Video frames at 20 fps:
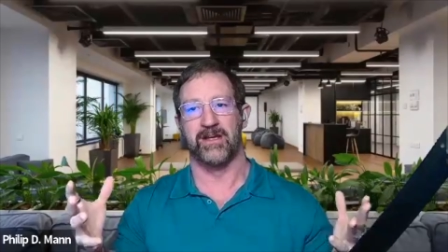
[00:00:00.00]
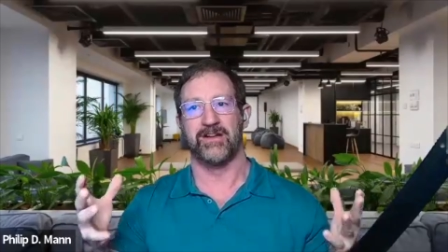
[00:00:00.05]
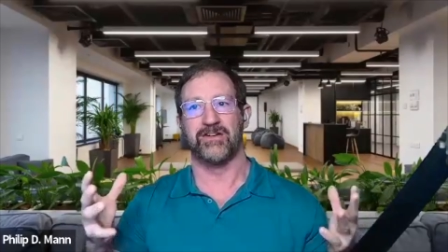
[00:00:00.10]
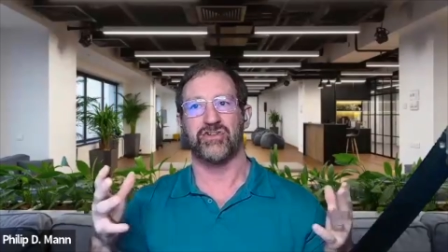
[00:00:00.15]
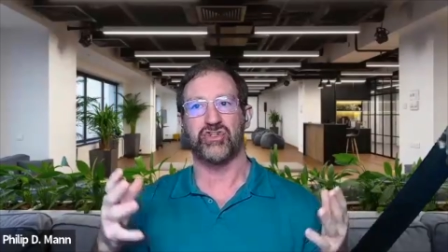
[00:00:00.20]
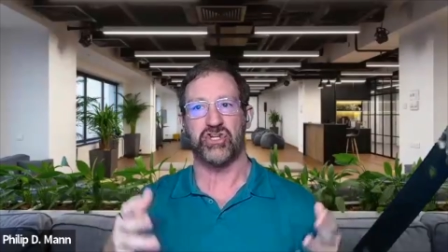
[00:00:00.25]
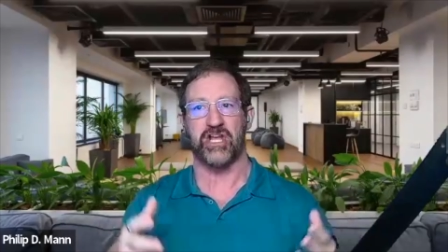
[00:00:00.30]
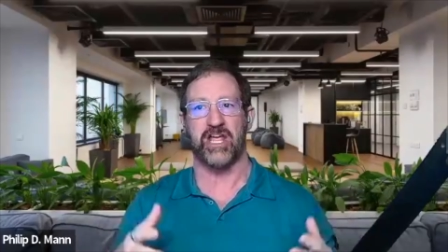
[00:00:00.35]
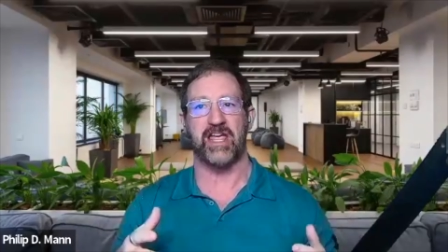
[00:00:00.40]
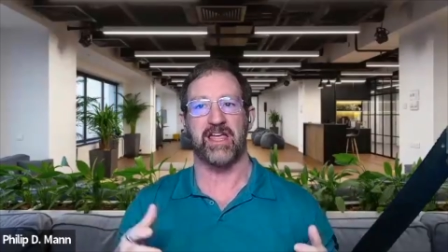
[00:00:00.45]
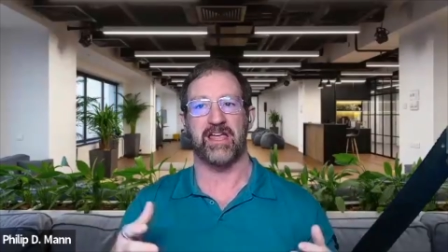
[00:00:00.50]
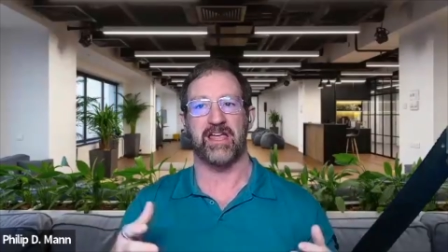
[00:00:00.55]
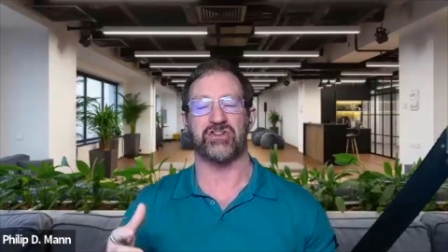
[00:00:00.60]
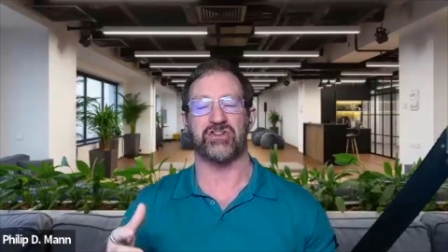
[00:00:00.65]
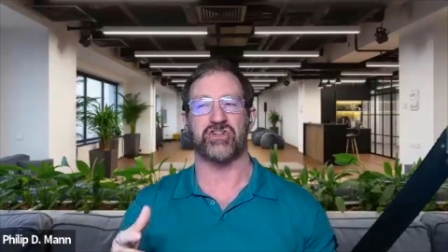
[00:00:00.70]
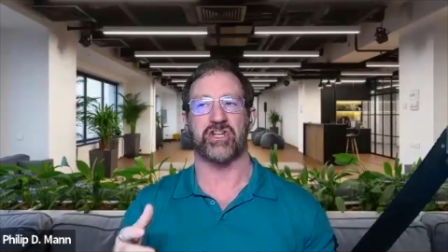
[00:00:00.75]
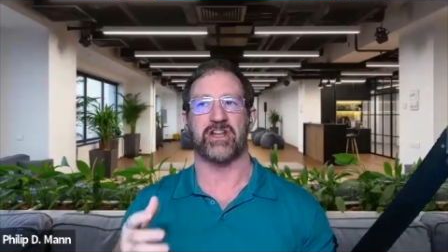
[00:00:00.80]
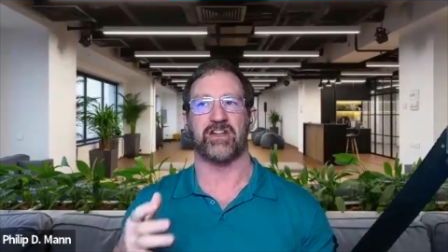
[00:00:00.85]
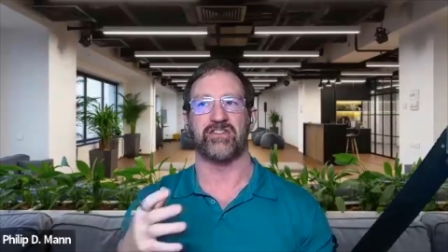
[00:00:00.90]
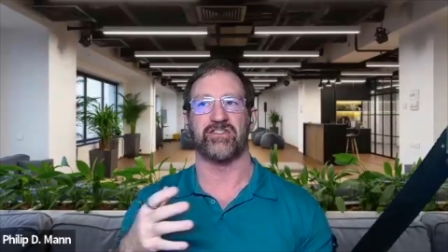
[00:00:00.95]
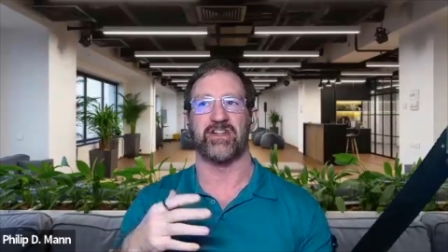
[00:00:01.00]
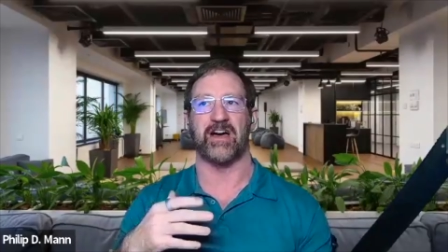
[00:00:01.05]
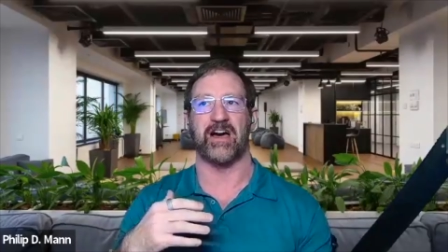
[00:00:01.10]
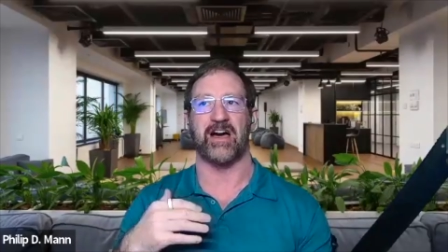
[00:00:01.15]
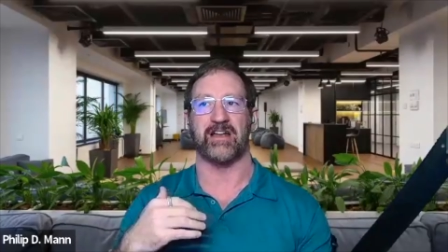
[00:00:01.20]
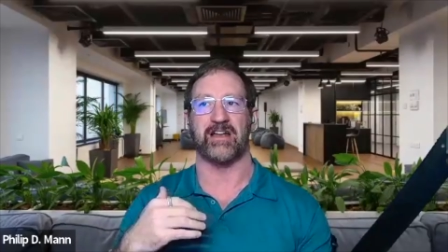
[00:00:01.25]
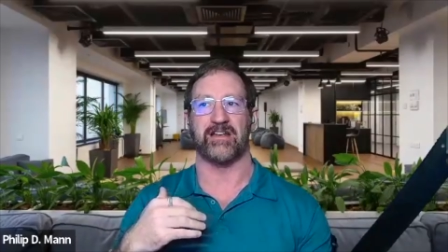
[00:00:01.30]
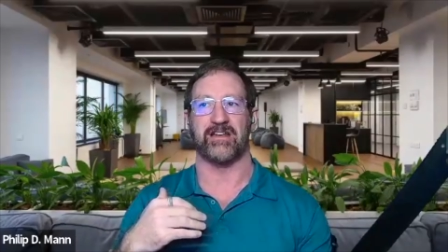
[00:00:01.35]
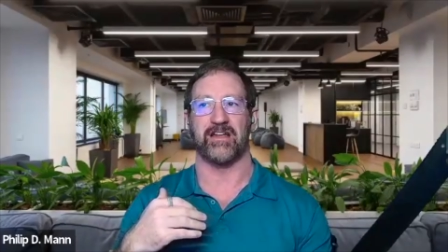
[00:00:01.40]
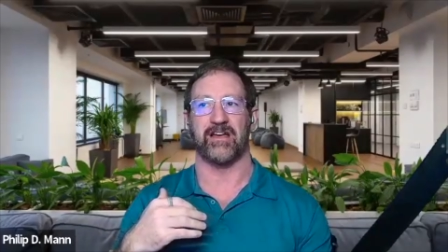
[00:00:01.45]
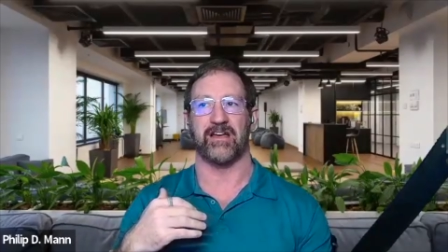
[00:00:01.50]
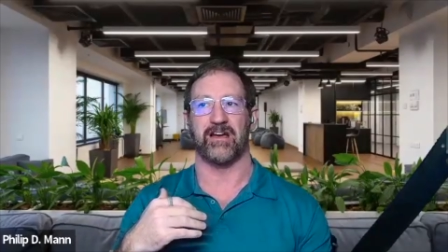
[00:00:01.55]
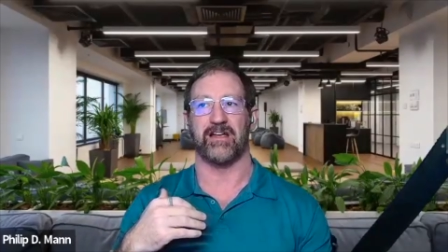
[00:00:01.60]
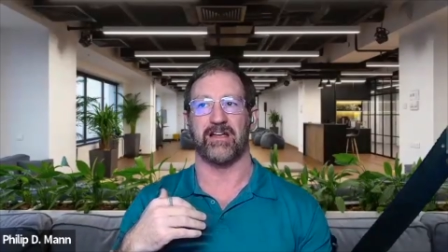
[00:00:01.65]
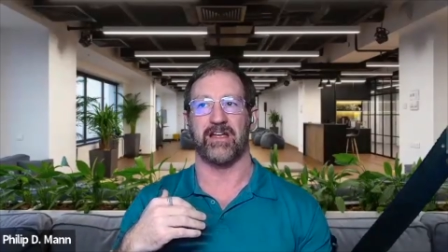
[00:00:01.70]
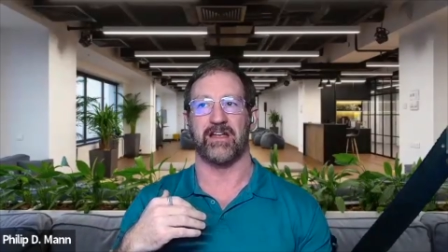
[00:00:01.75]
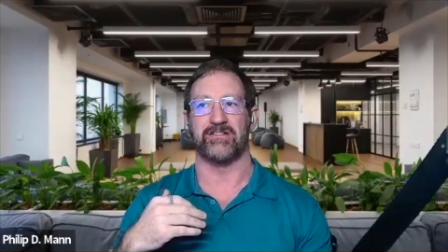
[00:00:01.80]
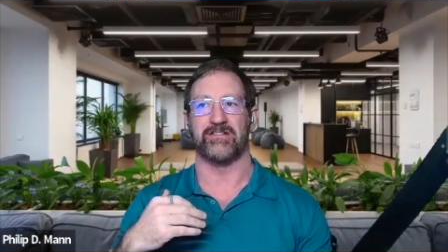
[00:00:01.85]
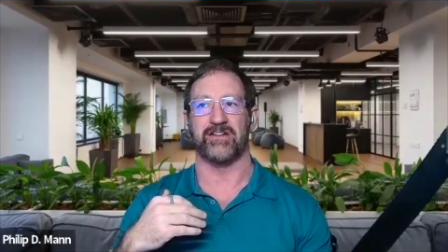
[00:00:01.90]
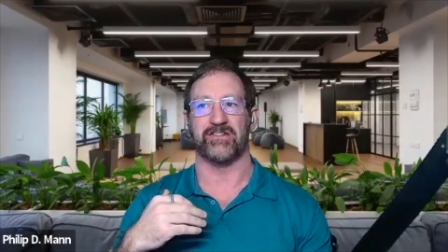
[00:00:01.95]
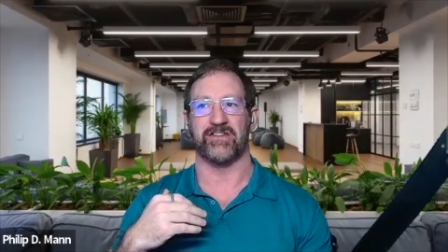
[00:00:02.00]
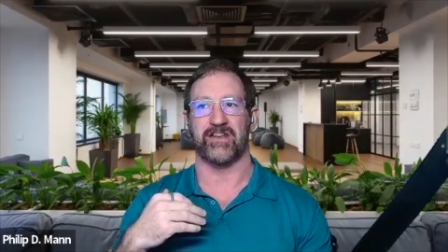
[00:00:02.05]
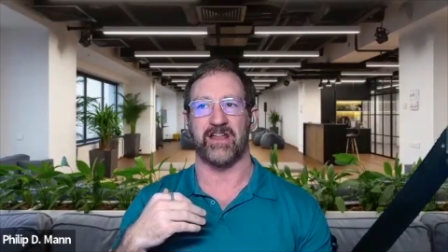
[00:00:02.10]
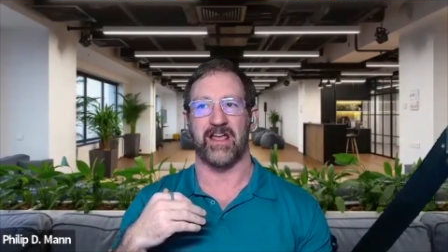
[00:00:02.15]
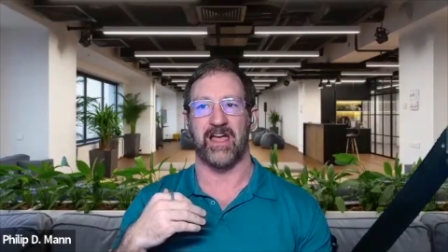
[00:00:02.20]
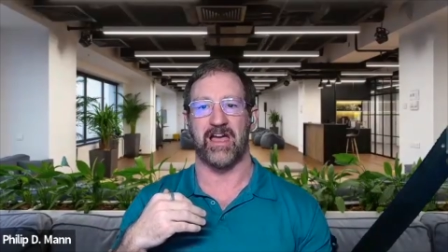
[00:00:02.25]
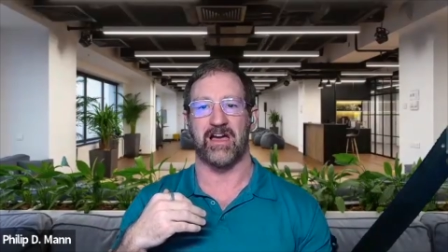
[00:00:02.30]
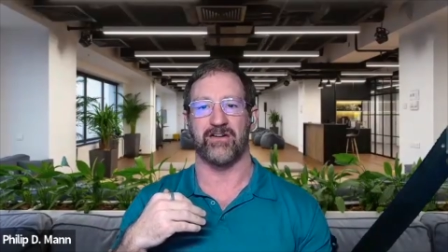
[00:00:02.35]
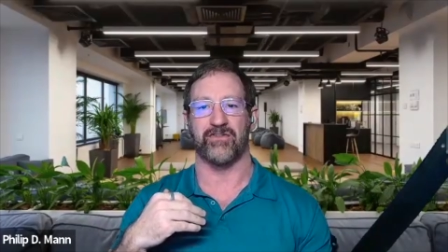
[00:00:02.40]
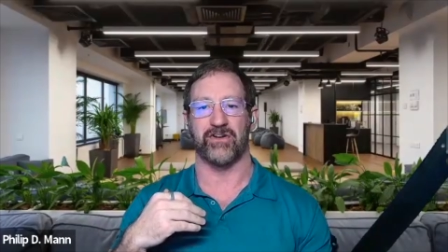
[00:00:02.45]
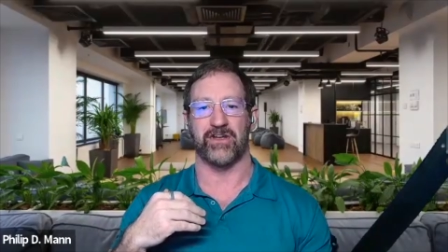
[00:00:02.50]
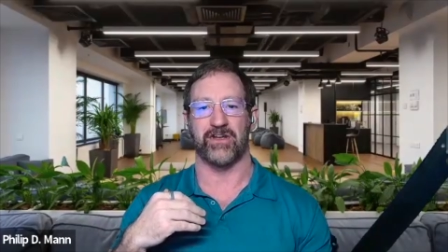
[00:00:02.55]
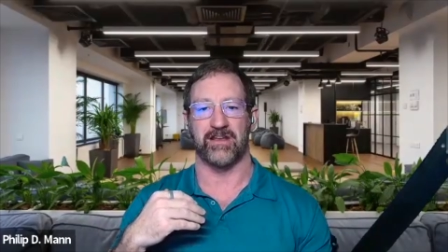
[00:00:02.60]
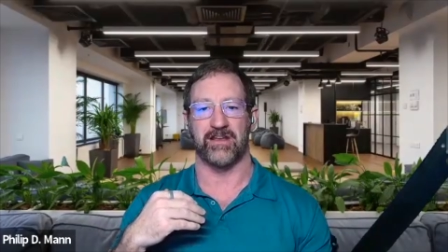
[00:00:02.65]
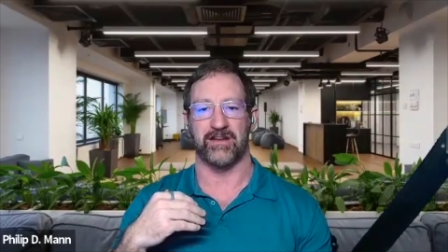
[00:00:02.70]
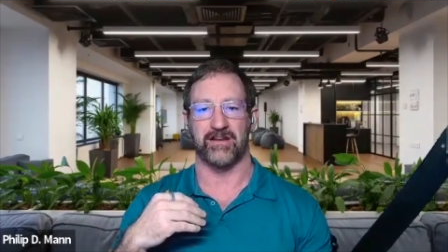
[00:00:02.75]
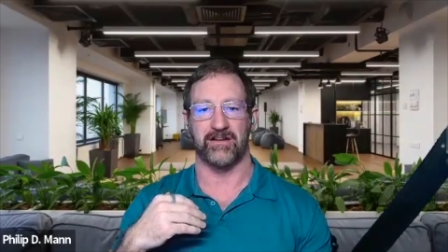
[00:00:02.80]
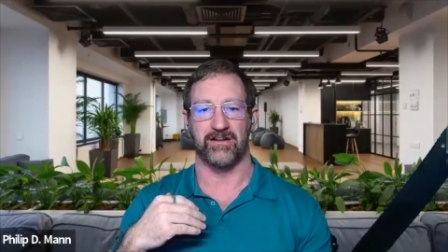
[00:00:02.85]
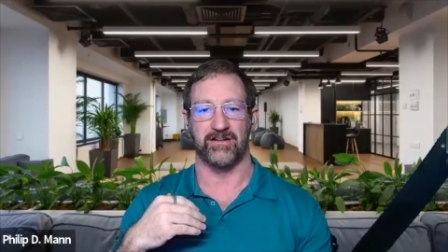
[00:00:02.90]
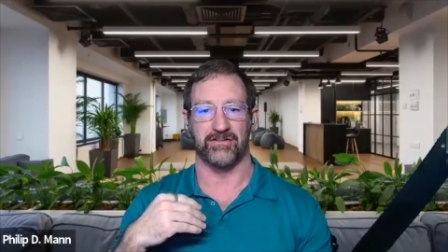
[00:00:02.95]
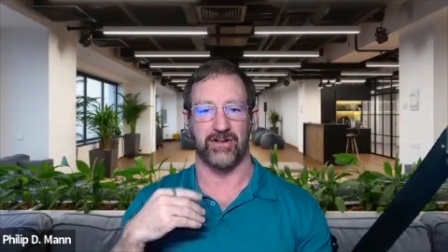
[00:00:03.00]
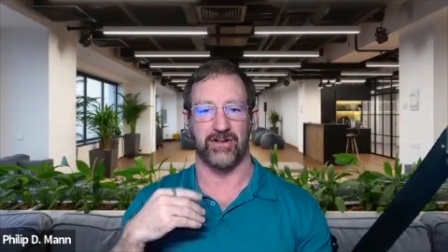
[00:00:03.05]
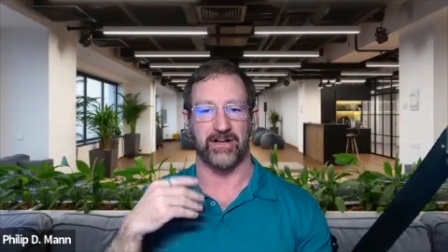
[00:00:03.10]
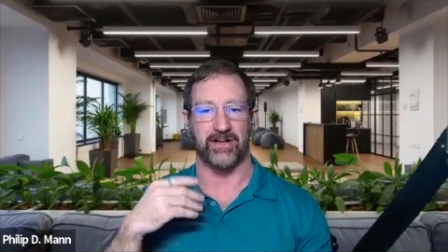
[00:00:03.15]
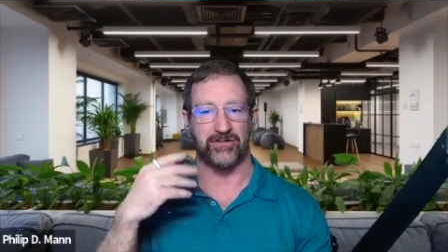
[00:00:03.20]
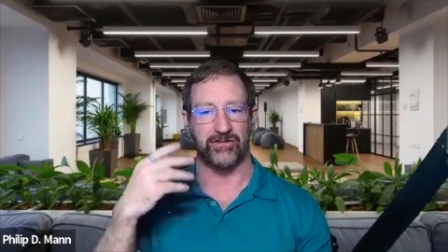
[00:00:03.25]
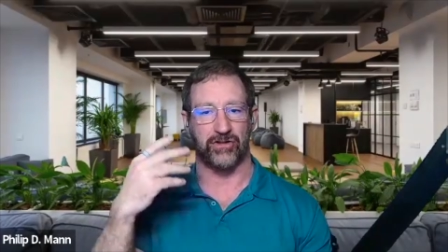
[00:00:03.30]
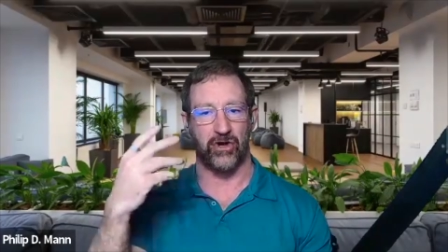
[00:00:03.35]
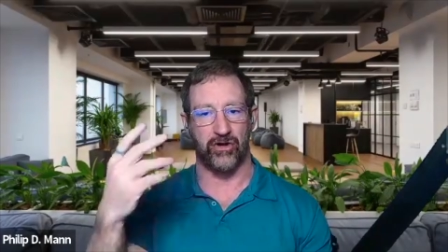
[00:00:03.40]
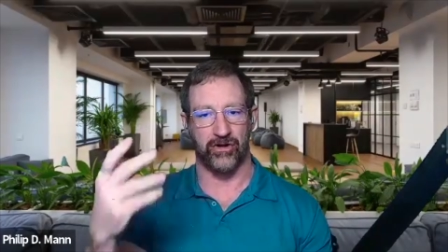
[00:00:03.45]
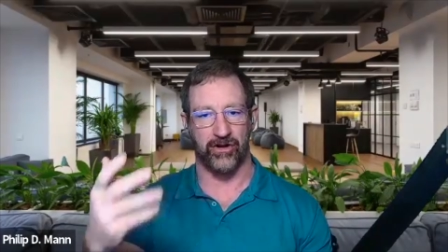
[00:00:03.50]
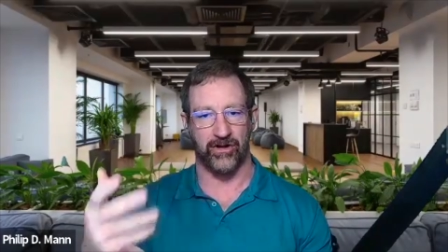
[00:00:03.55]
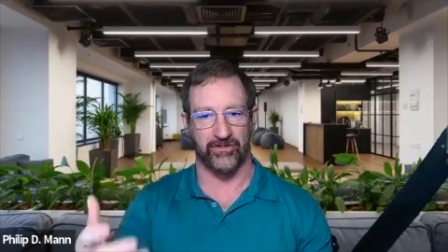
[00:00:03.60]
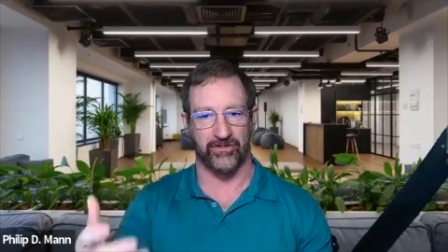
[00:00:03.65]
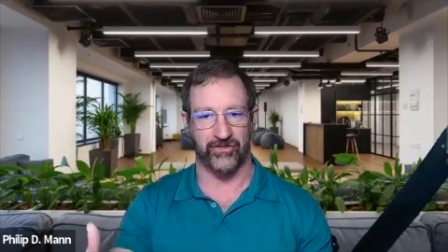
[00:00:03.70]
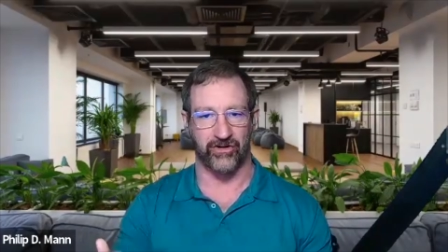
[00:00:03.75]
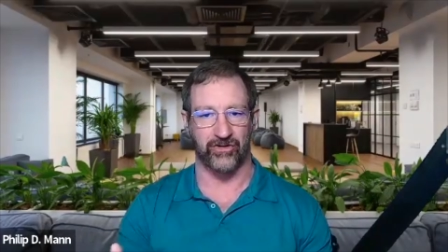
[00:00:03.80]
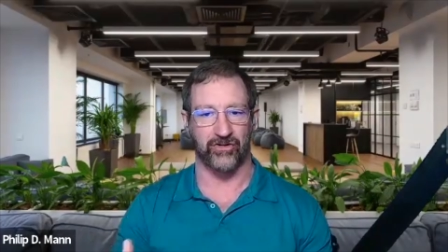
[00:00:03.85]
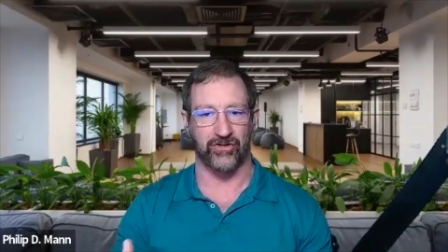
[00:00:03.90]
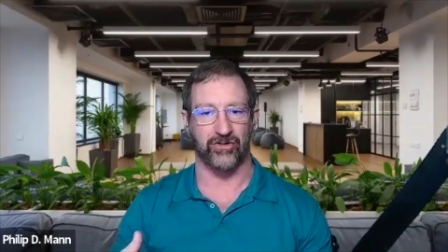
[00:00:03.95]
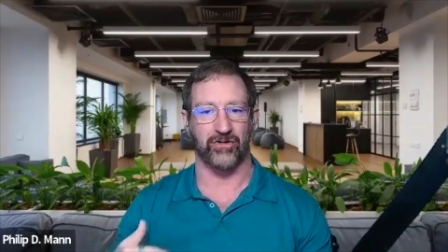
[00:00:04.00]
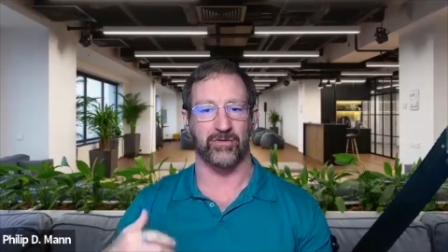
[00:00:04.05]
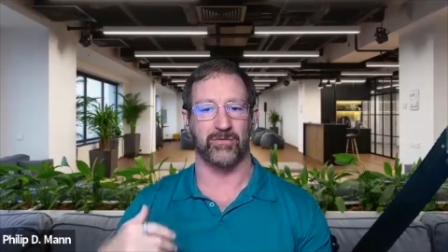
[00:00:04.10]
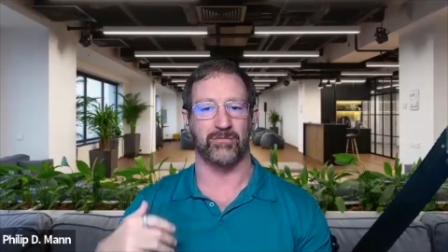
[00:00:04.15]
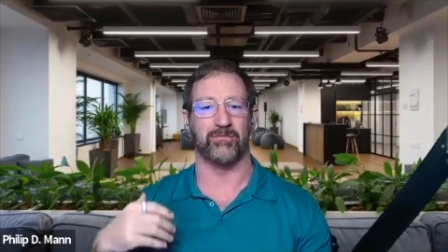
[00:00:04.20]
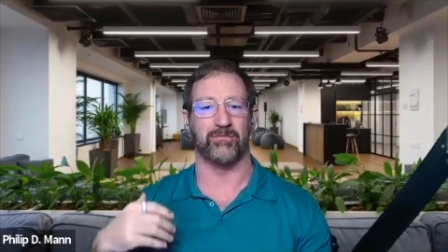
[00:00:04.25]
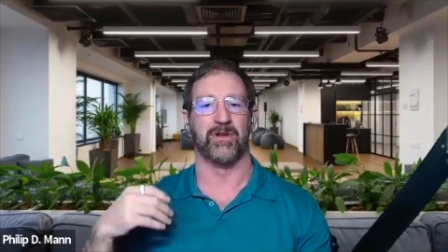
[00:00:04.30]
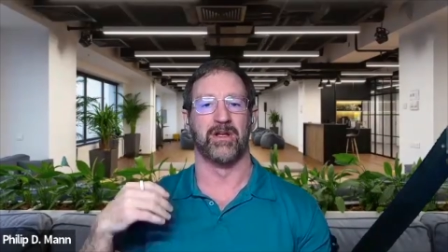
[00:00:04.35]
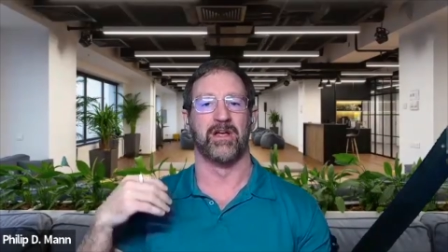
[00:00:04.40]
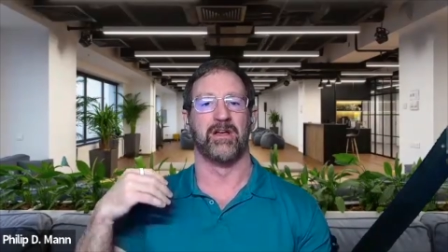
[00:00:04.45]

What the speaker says: change, and it doesn't have a like longer term,